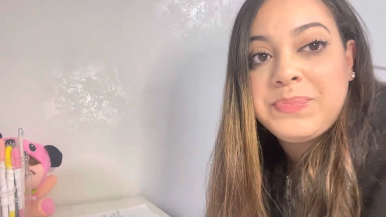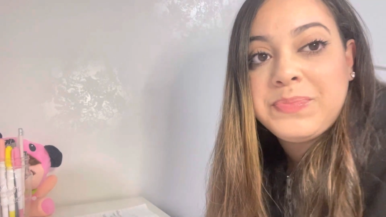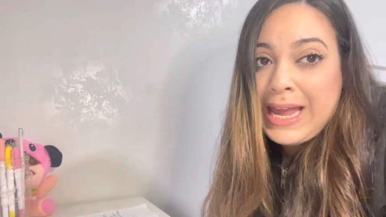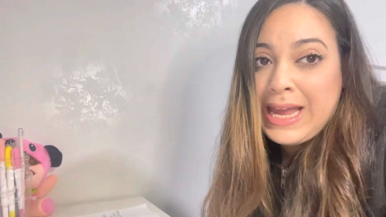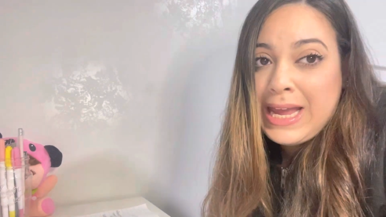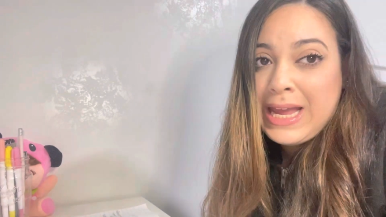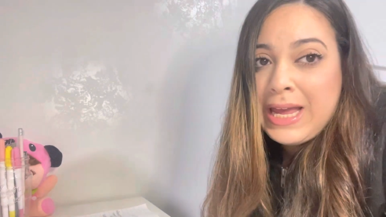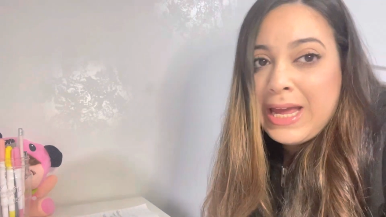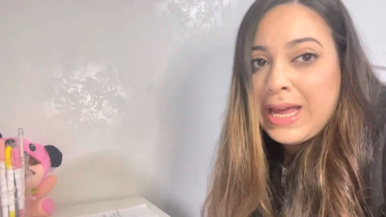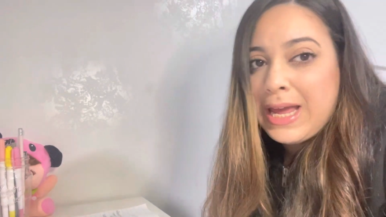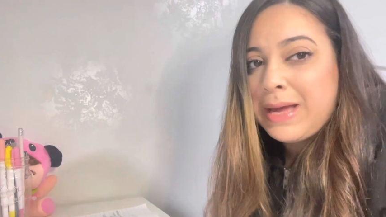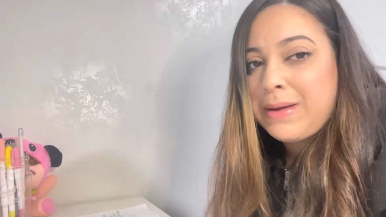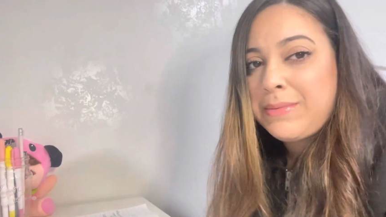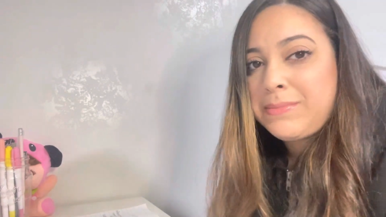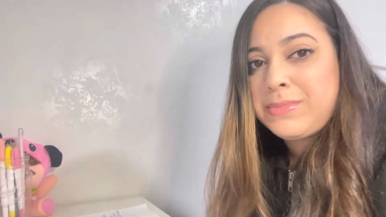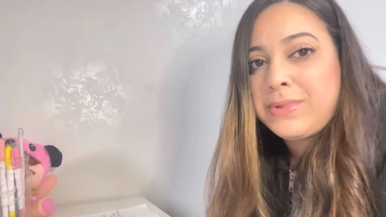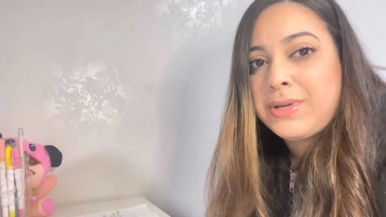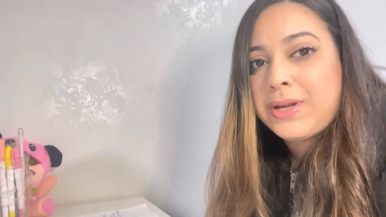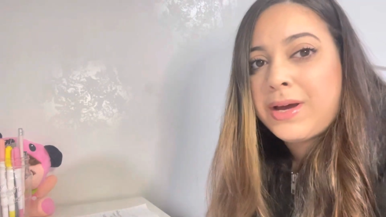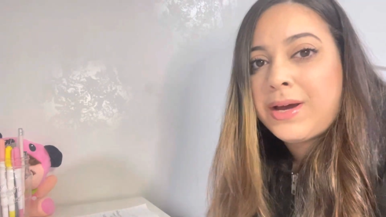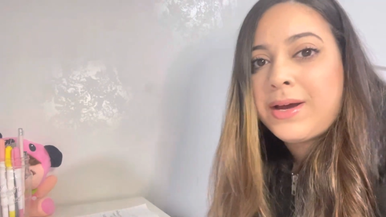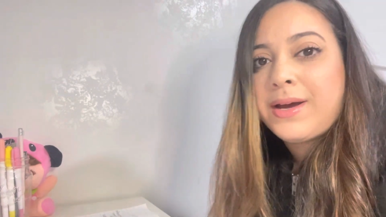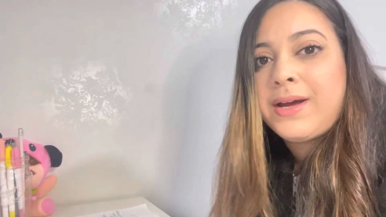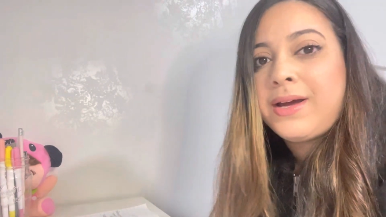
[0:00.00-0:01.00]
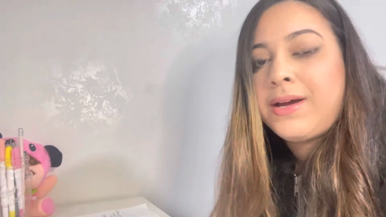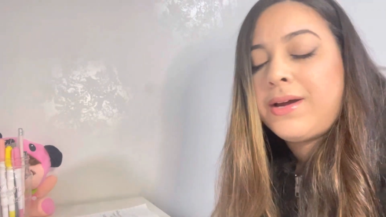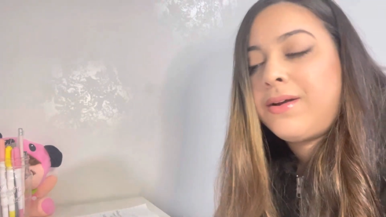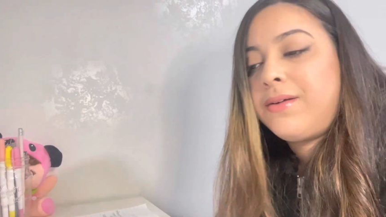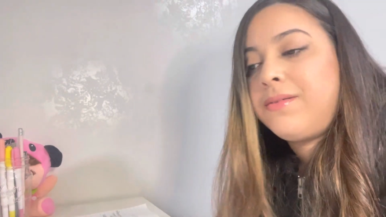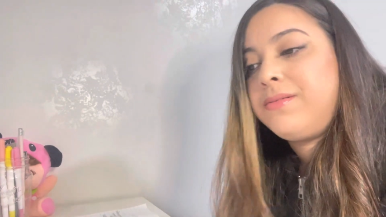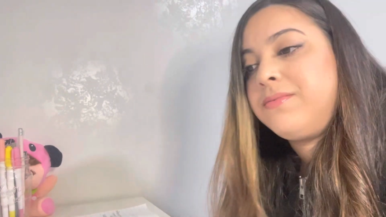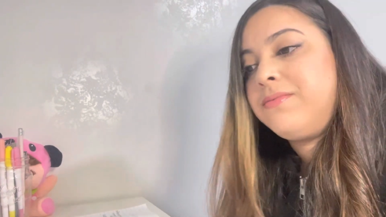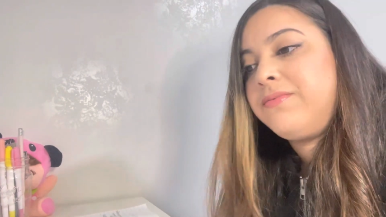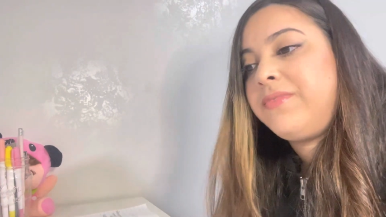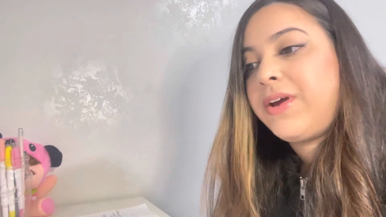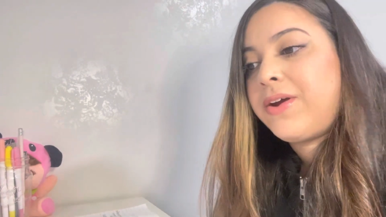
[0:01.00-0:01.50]
I am not
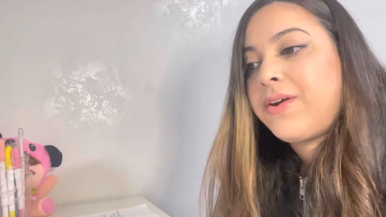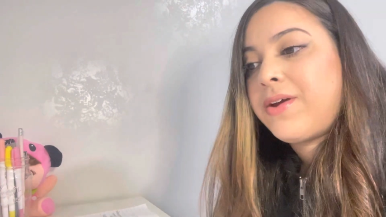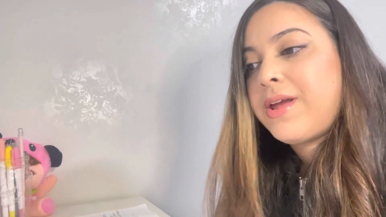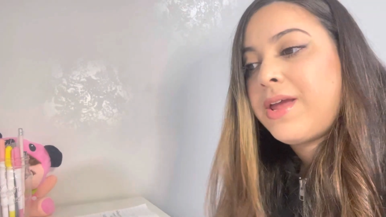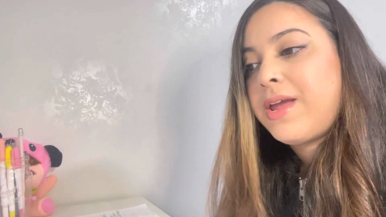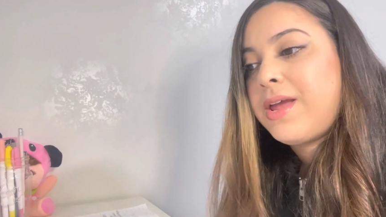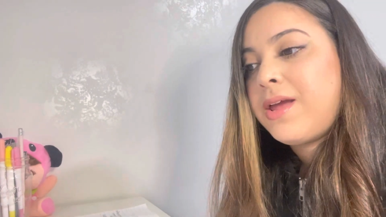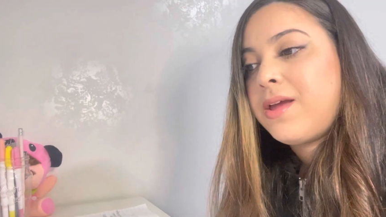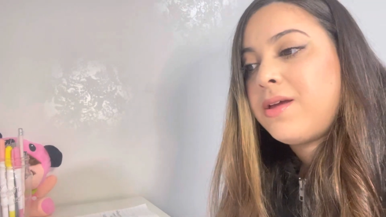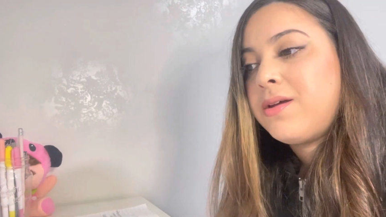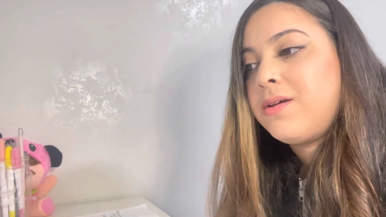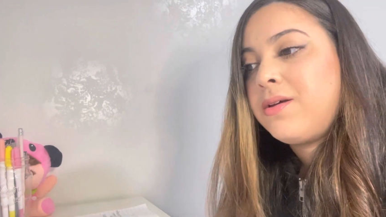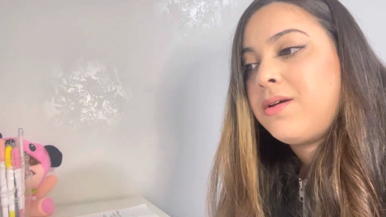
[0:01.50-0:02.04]
very